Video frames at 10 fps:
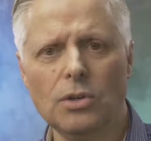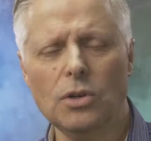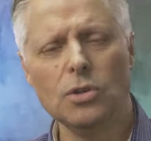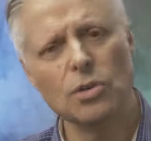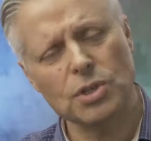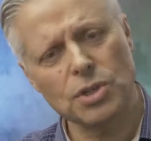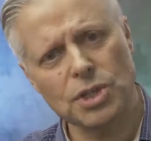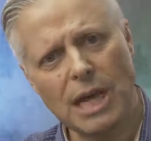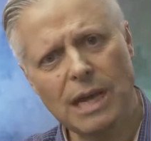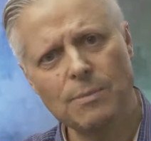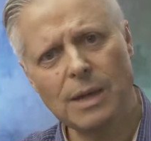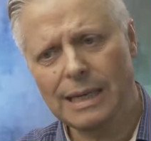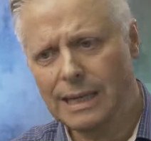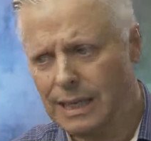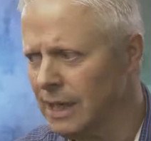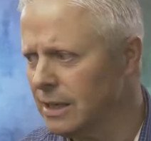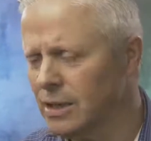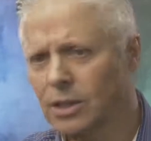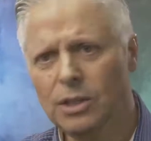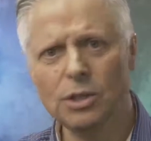You use the same kit
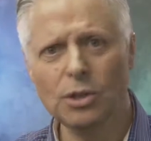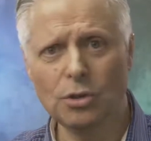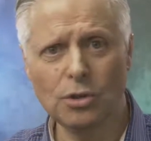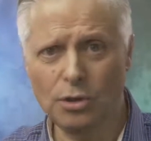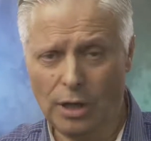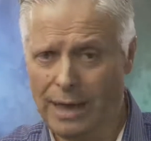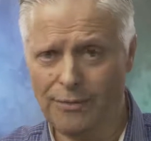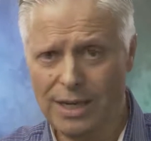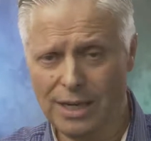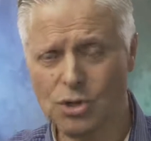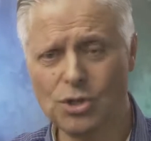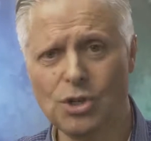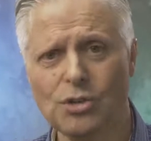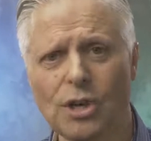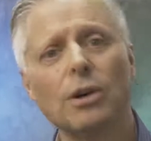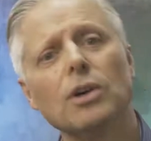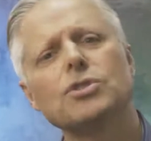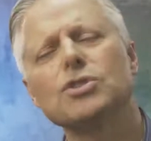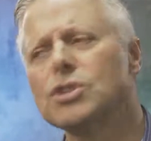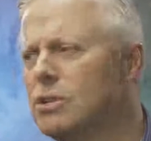that you can have in a studio. A
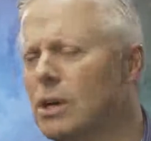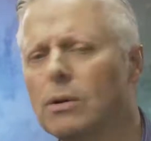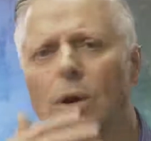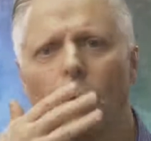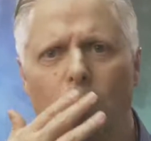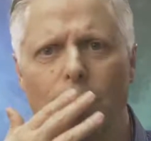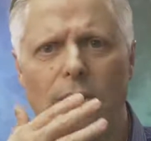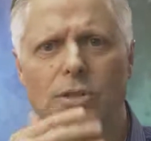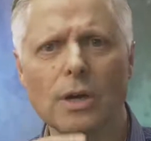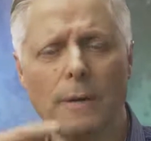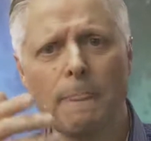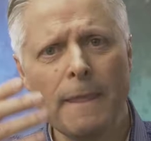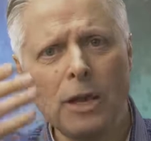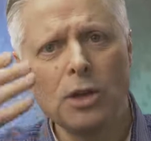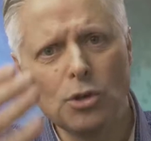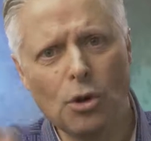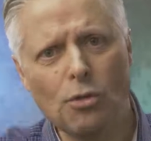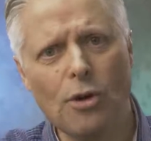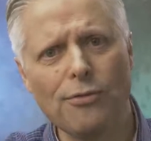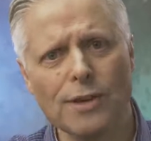studio. What about a studio?
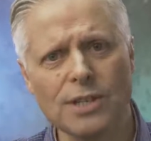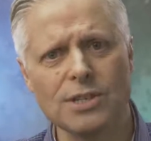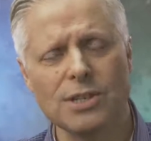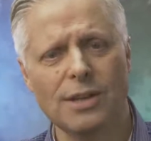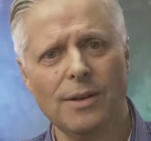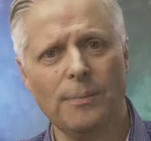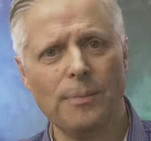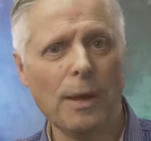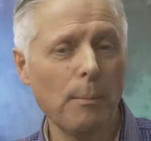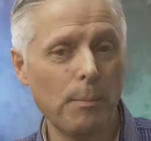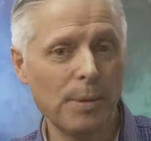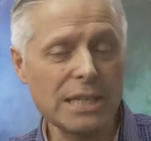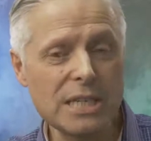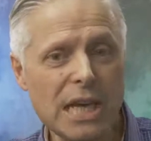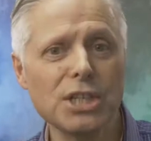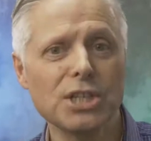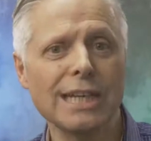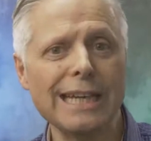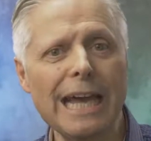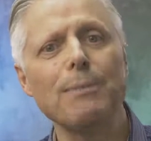Your office,
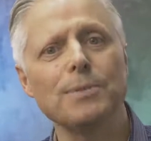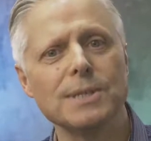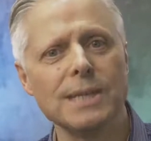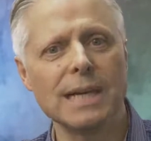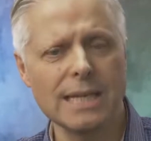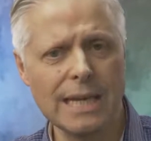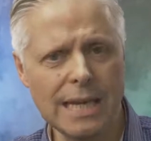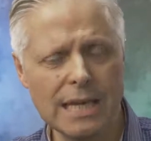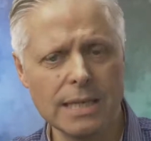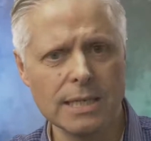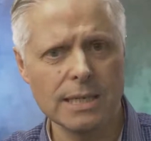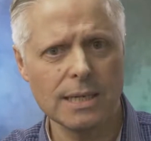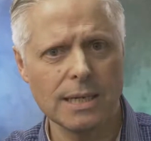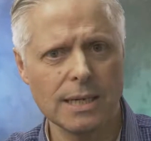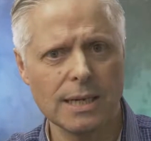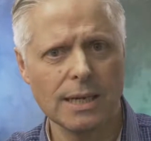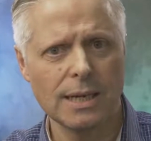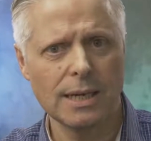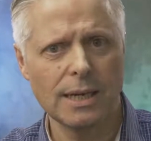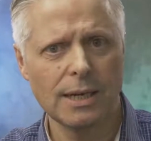potentially empty as it is,
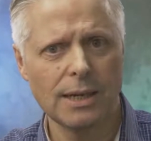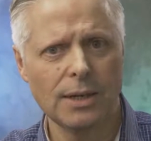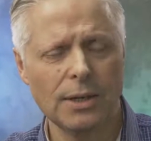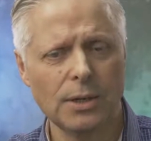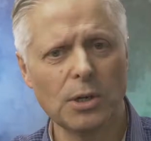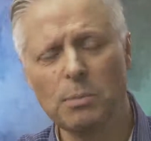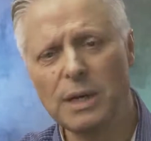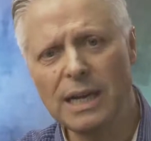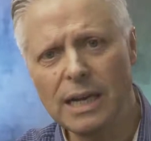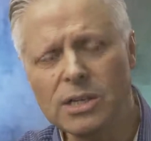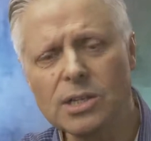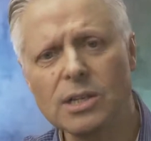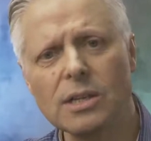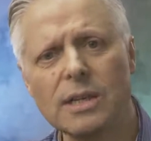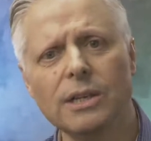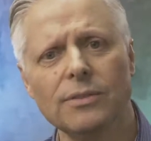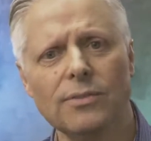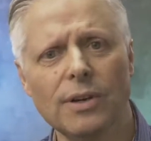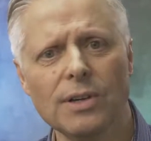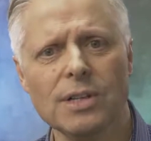can be instantly
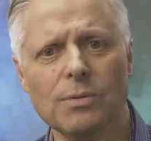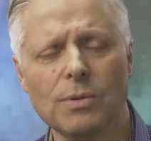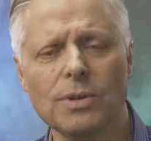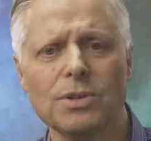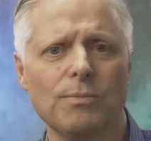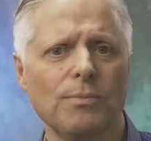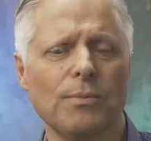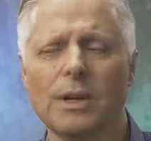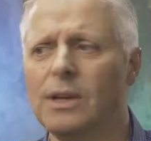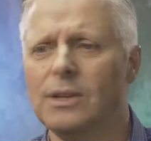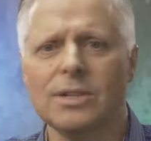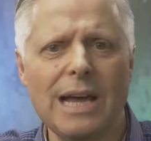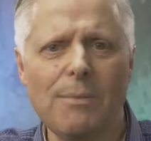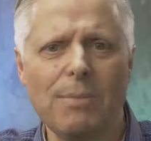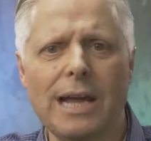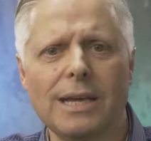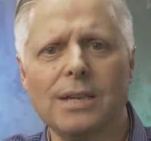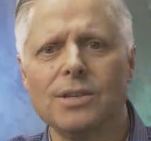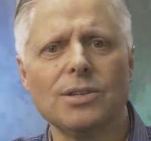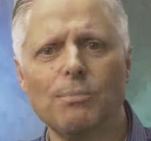converted with some sound
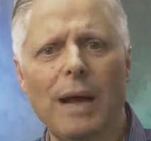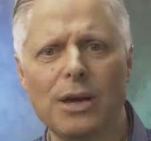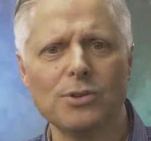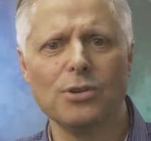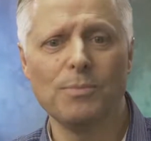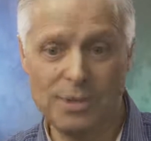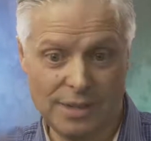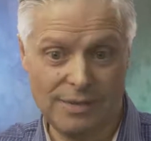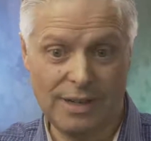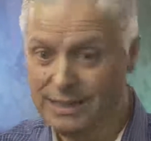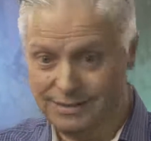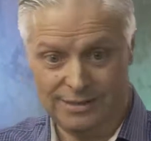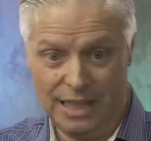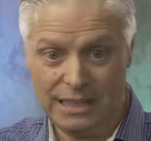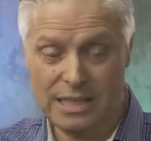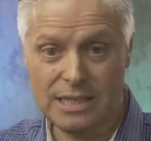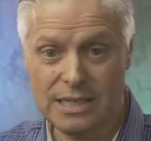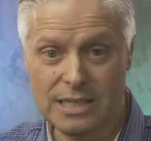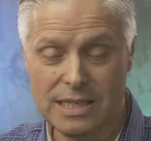blankets and backdrops like this.